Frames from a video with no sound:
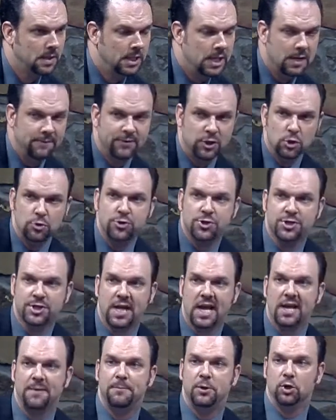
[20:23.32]
If you
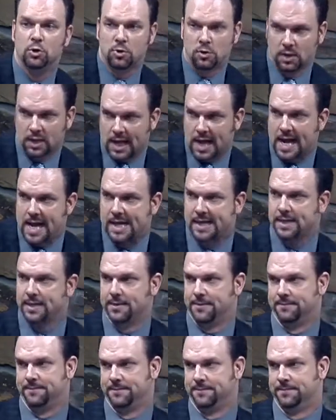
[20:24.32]
stay mule like
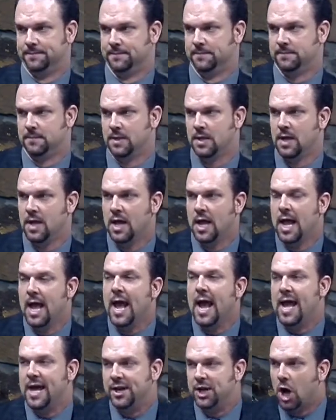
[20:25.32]

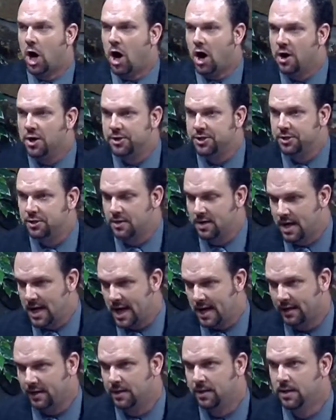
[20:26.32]
and harden your
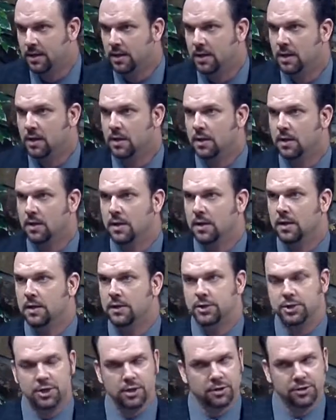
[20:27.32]
neck,
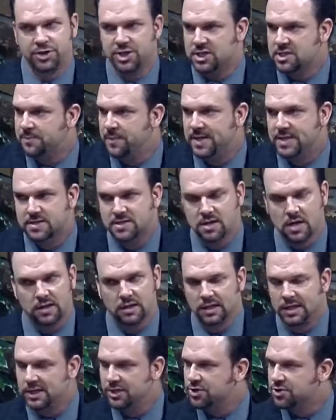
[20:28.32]
you'll just be
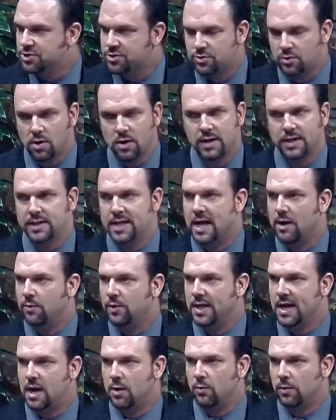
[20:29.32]
suddenly destroyed and that
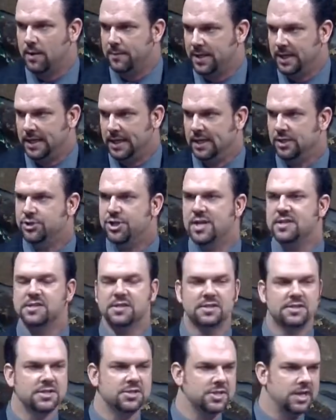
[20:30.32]
without remedy.
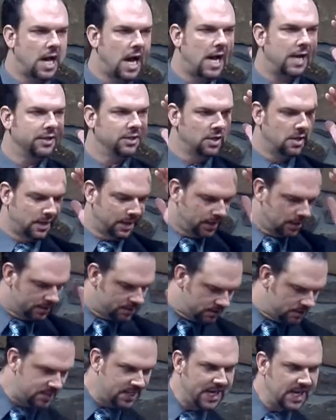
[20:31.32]
Jesus is not going to
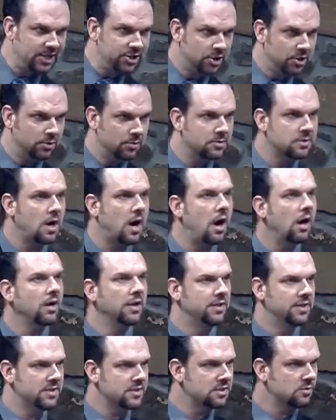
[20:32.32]
continue
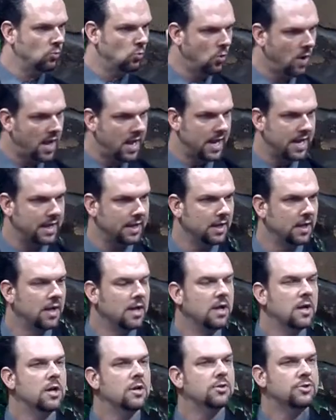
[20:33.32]
talking this way
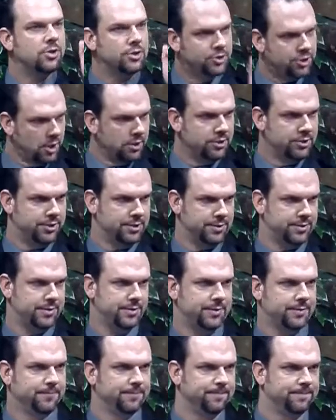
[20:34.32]
to
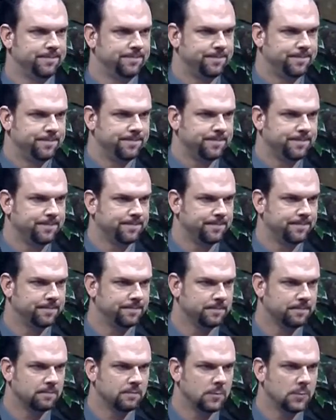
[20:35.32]
churches.
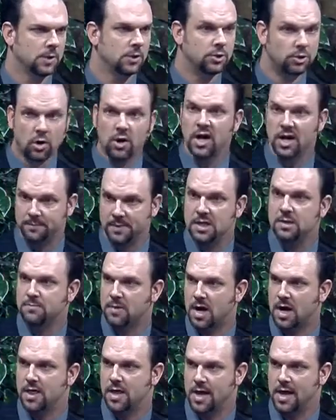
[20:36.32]
You know what I mean
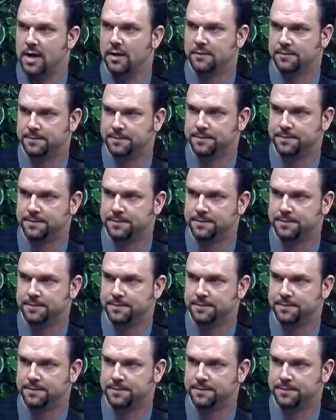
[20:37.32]
by that?